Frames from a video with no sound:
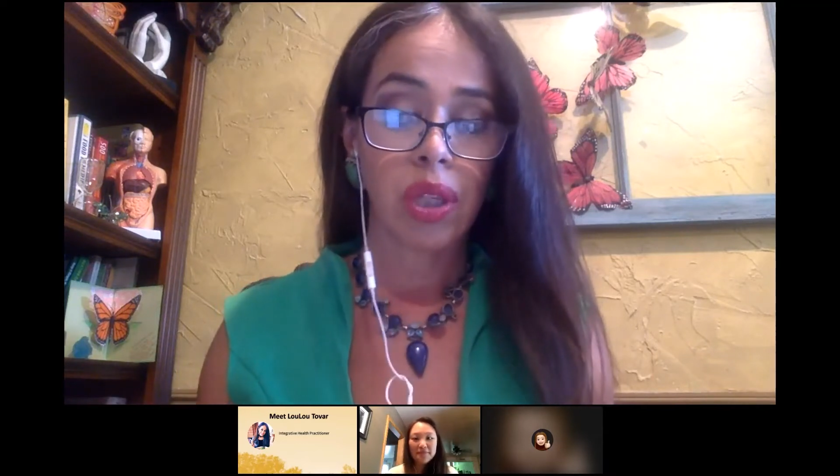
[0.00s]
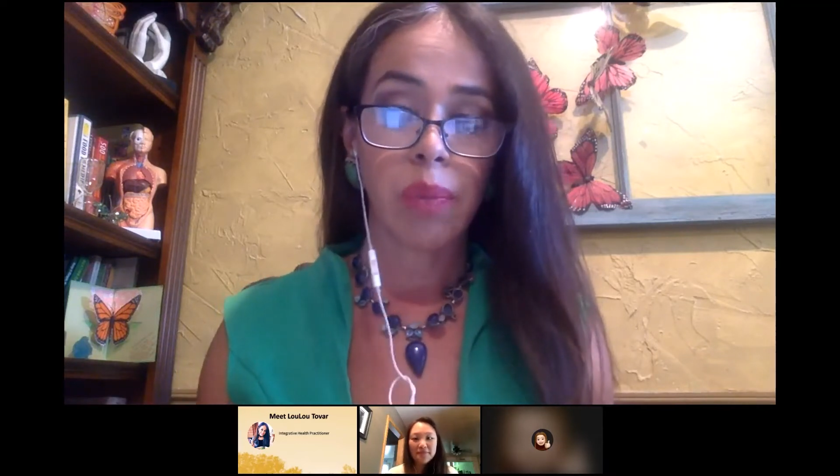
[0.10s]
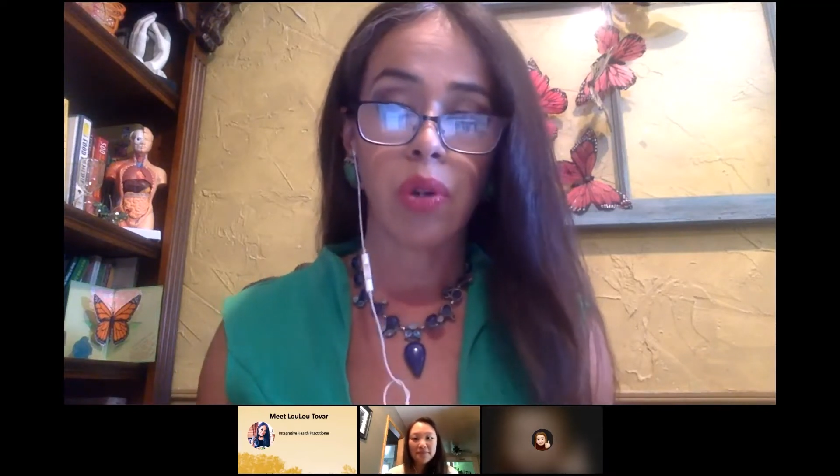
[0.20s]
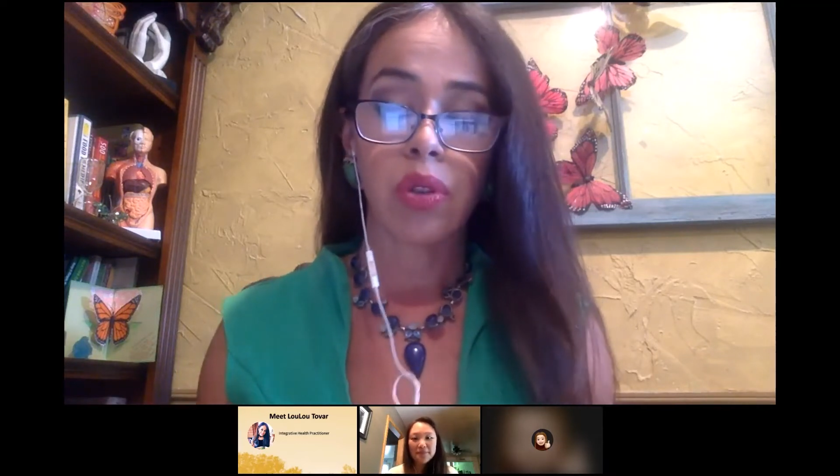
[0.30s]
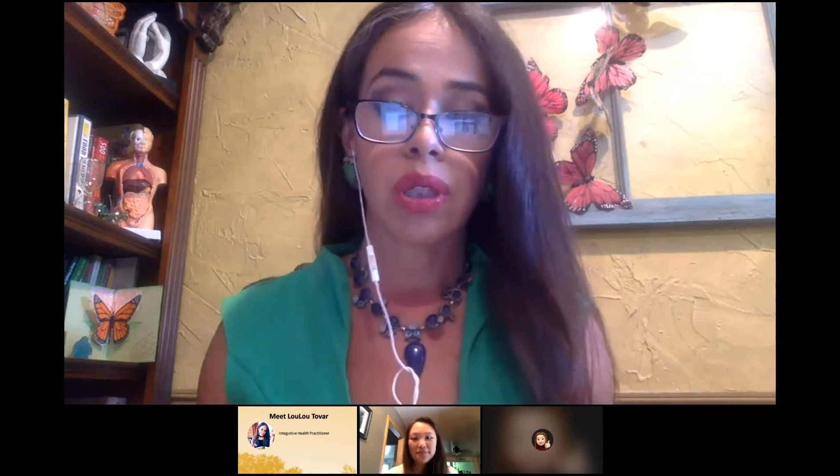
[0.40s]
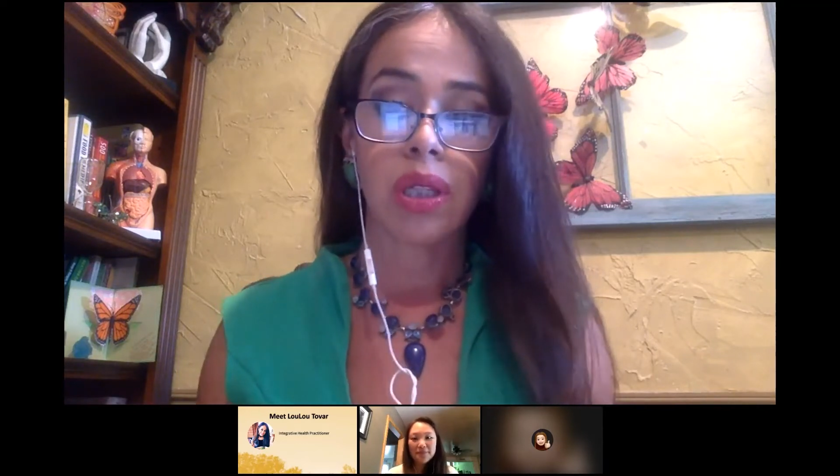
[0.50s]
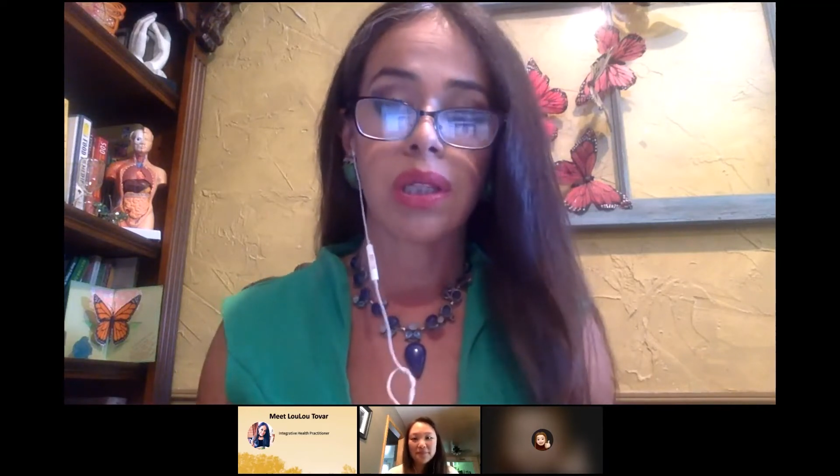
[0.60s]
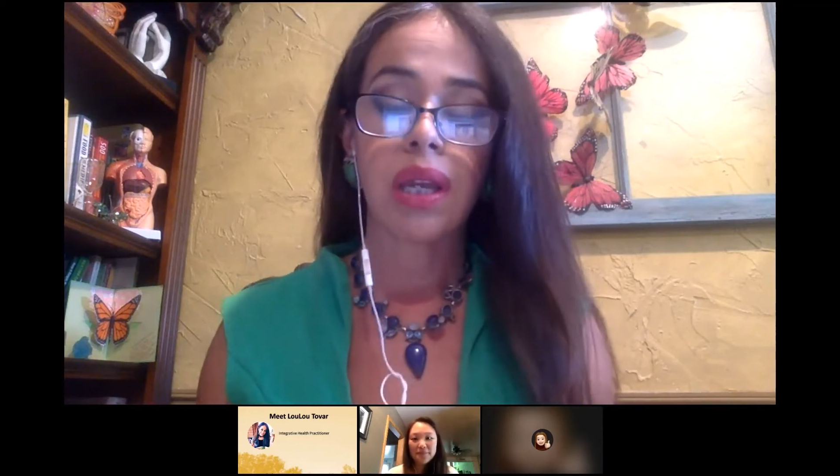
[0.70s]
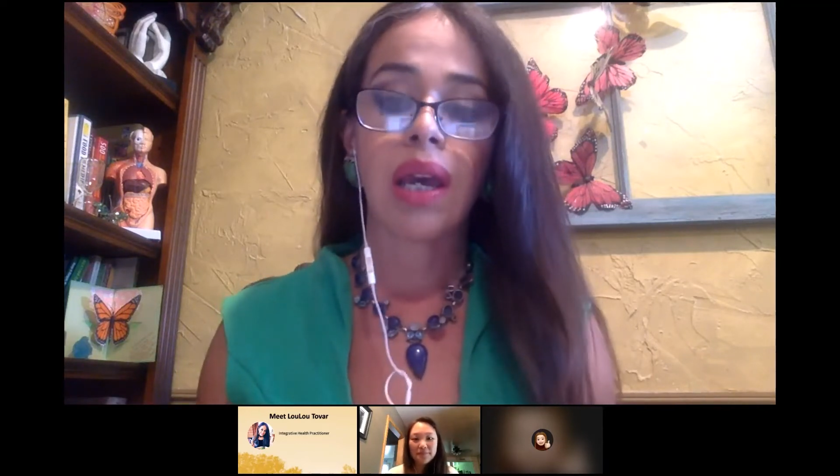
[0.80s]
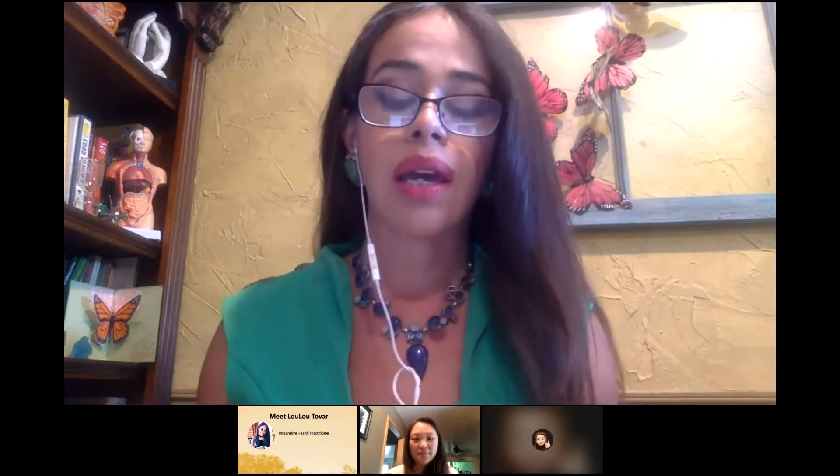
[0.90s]

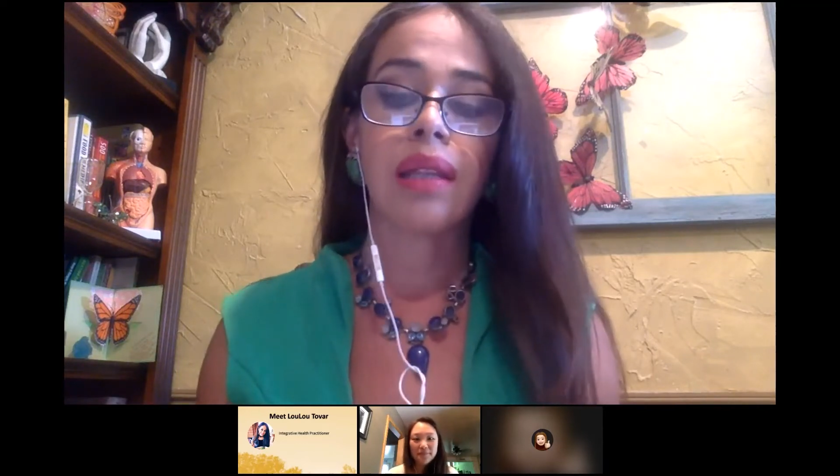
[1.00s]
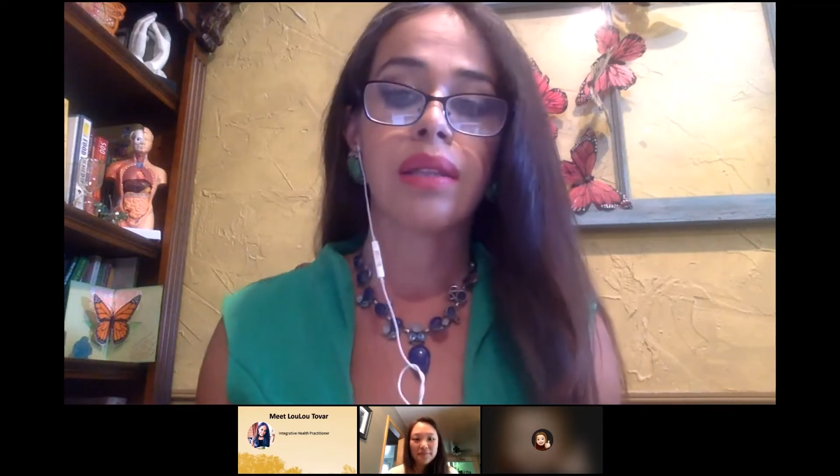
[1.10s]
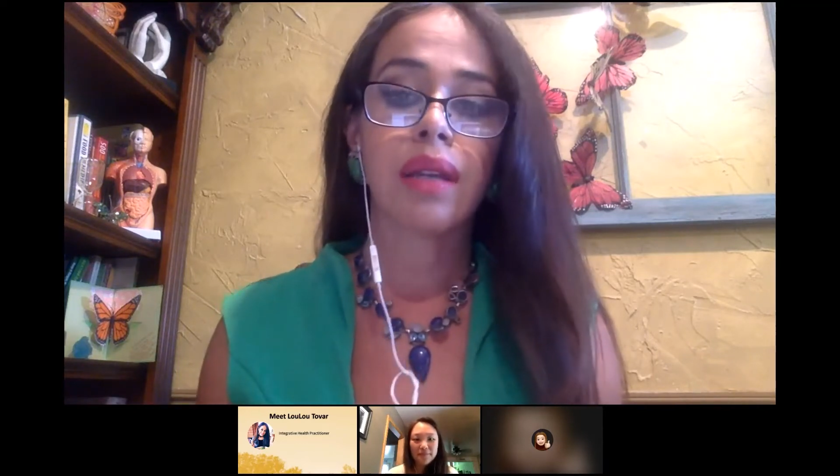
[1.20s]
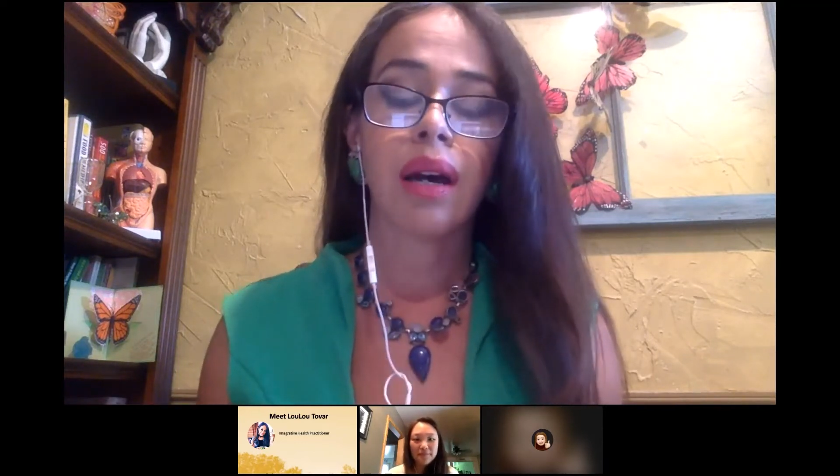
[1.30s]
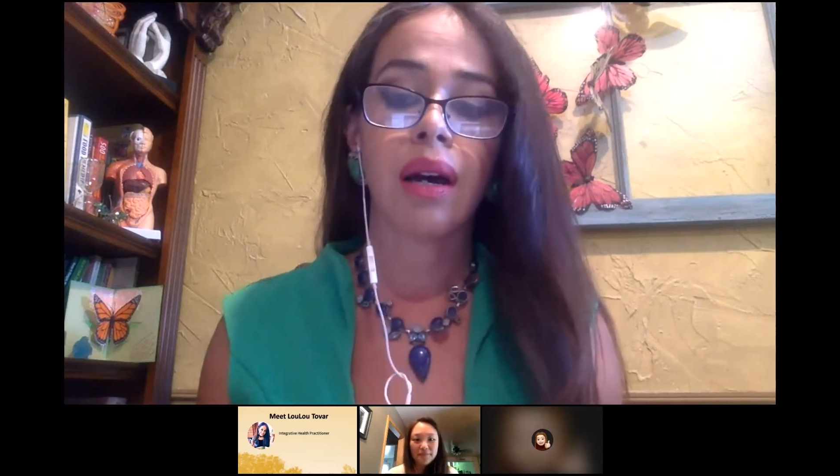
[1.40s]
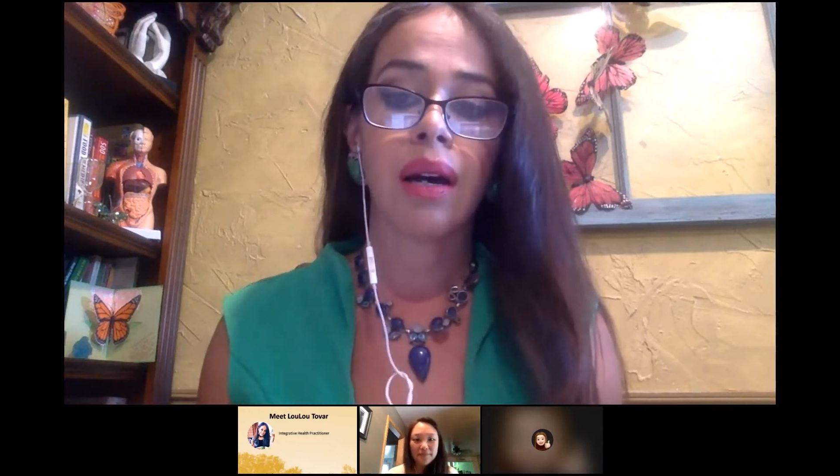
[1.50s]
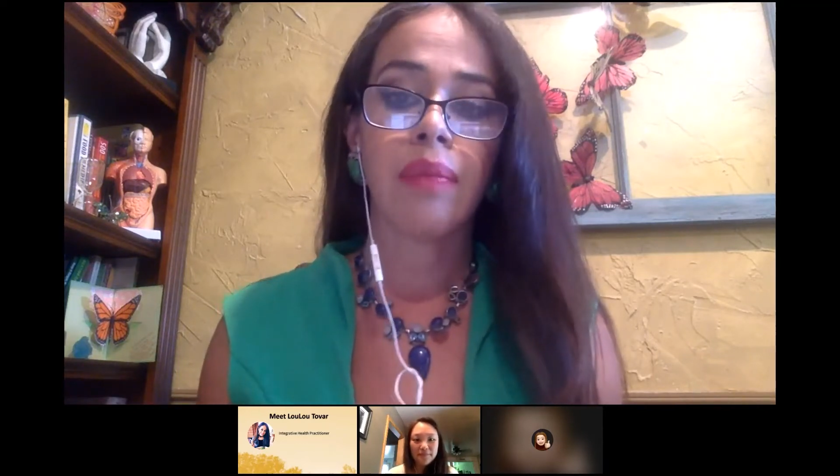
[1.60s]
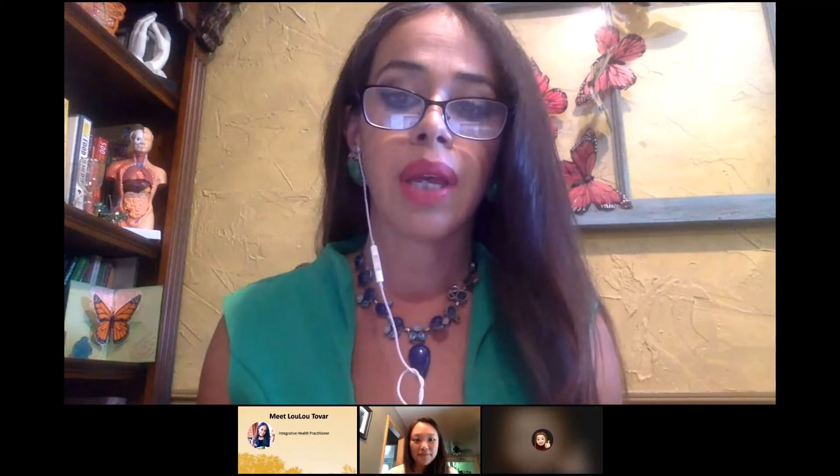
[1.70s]
emotions. And our